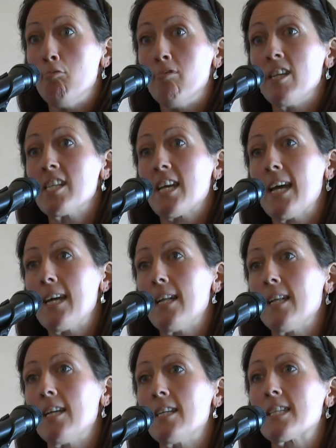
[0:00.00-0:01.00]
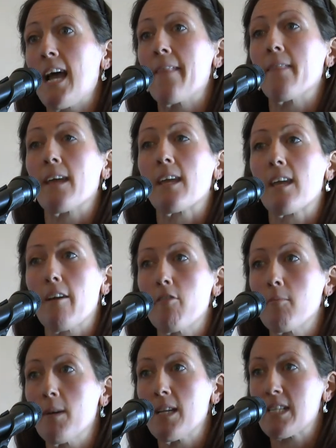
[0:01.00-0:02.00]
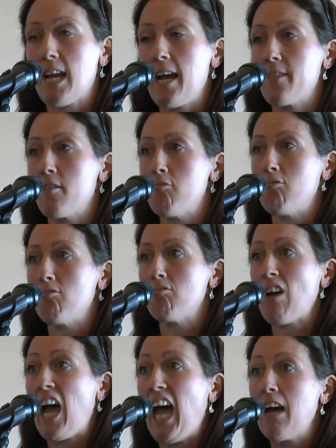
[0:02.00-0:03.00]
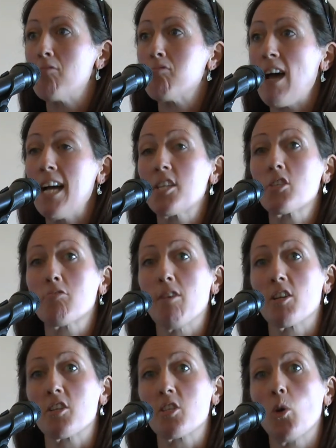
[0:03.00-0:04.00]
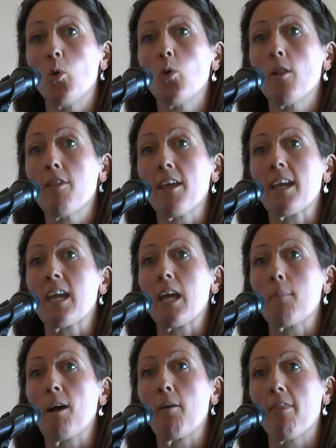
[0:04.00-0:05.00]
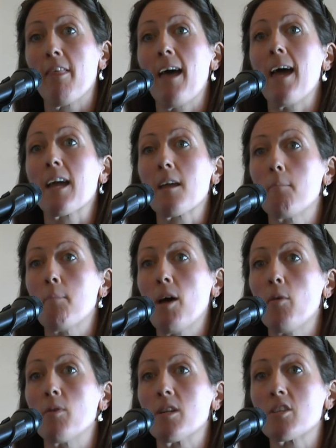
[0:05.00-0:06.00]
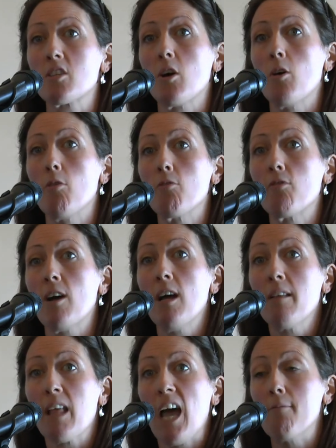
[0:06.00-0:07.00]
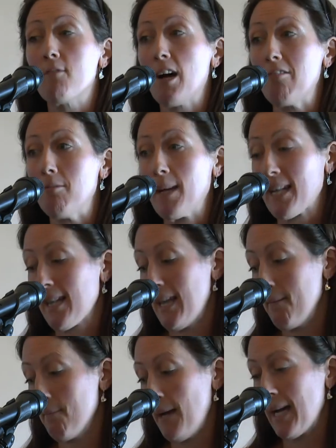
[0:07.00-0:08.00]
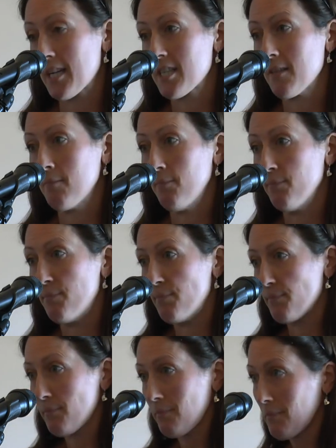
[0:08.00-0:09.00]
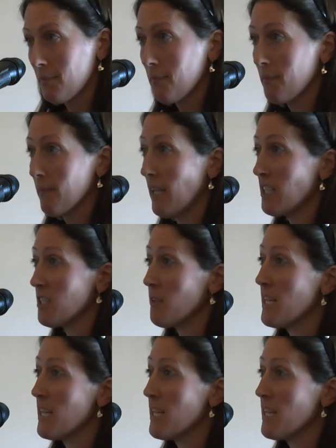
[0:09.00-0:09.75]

retailers and the government and the restaurants are all thinking about their components of environmental impact. So